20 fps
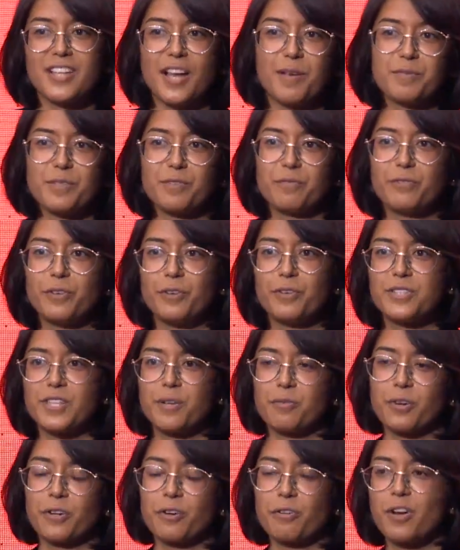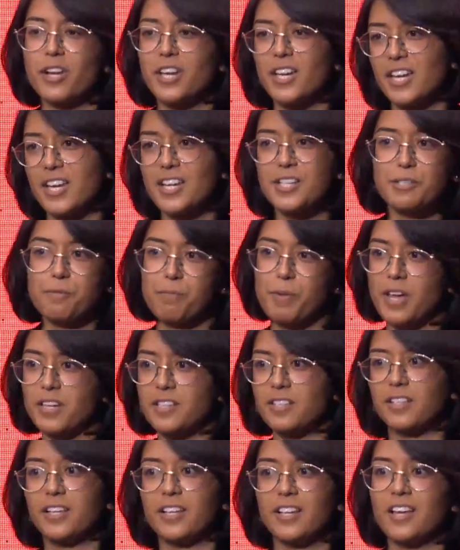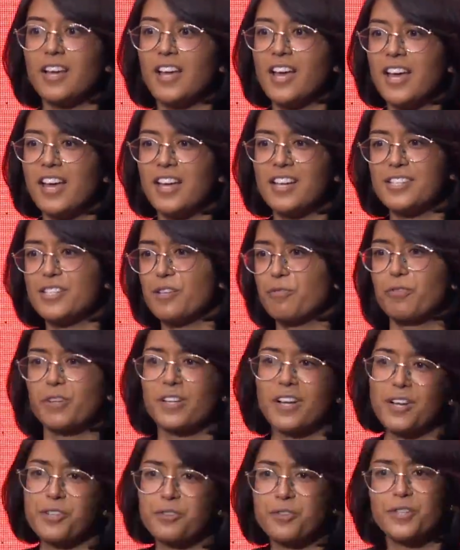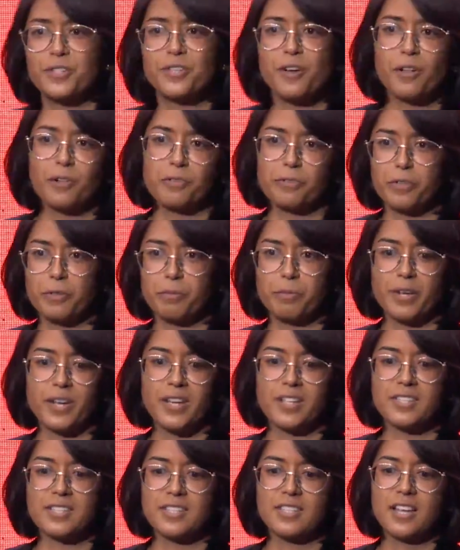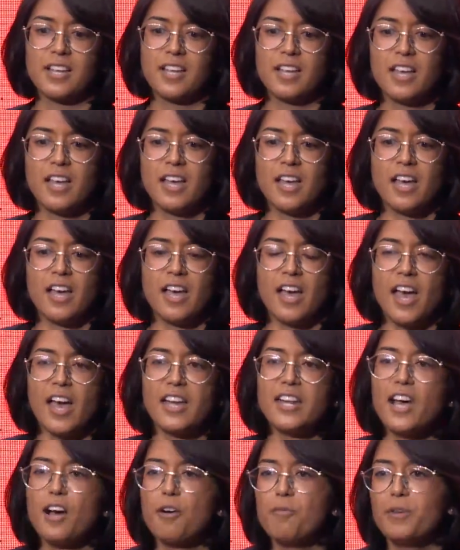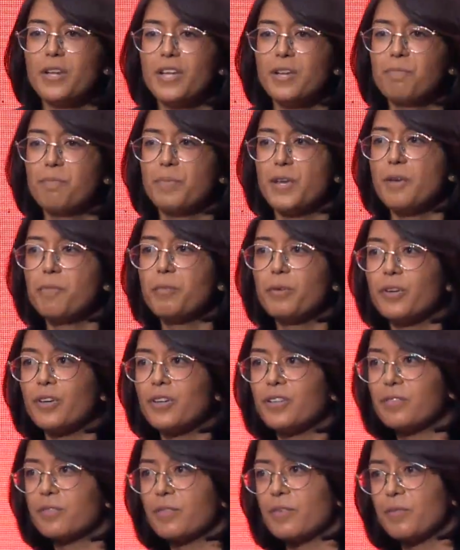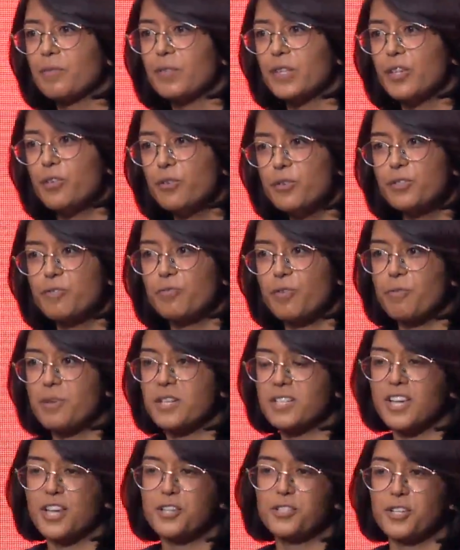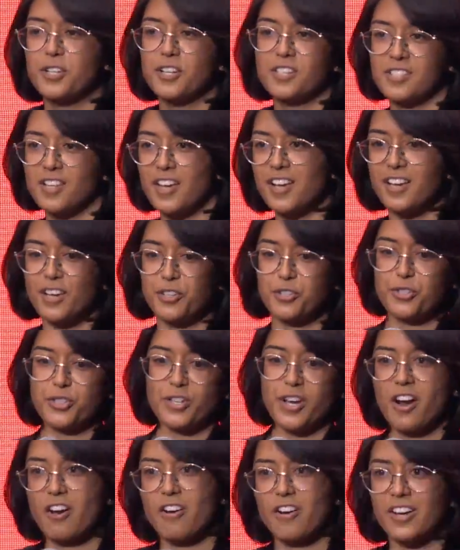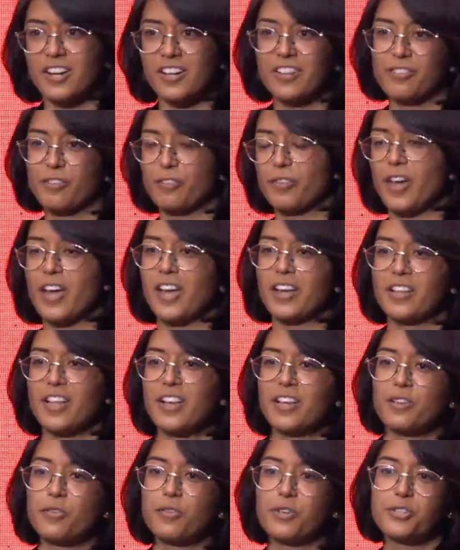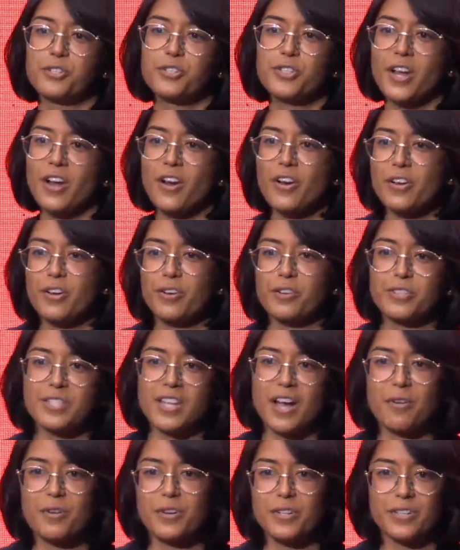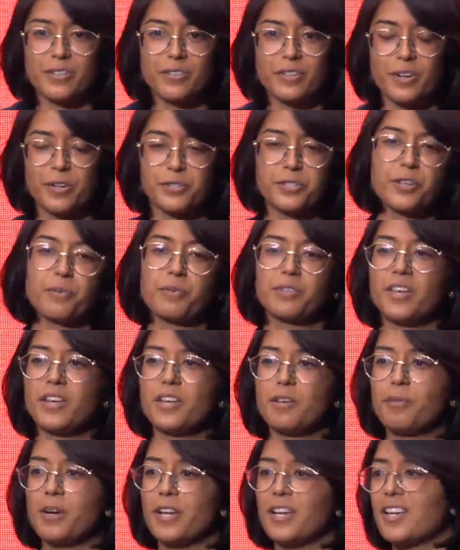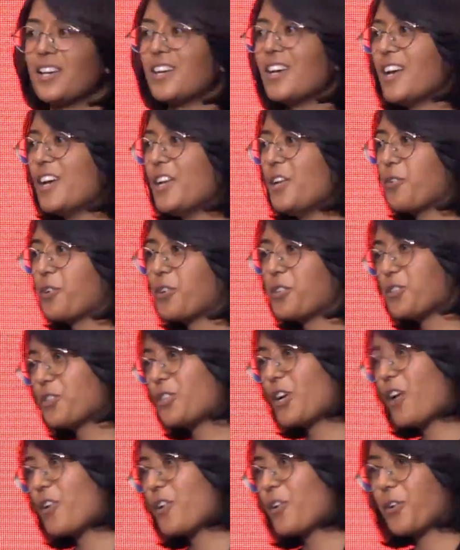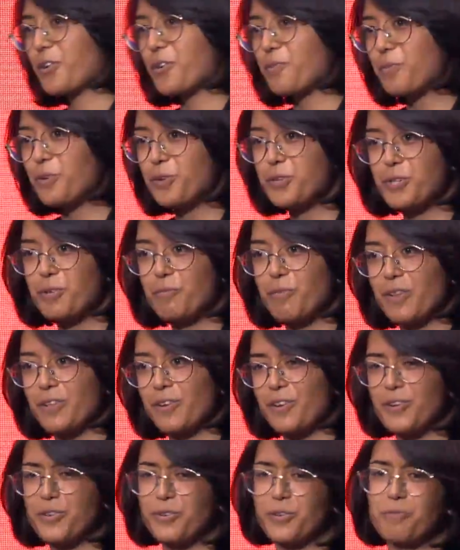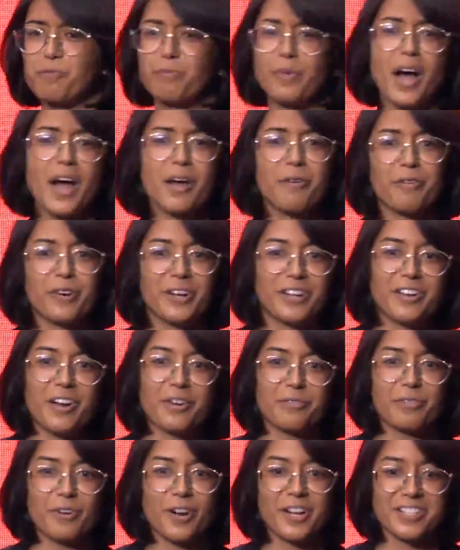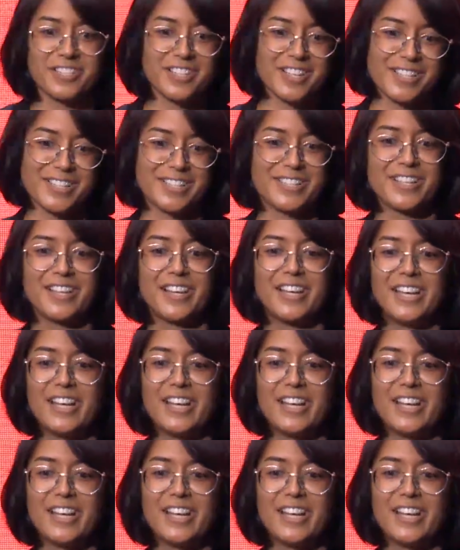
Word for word: types of foods that were created independently in different countries all over the place. And how many people use fermentation as like a sharing thing. Like you can share your sourdough culture with anybody. You can share your kombucha mother. You can buy one off Craigslist.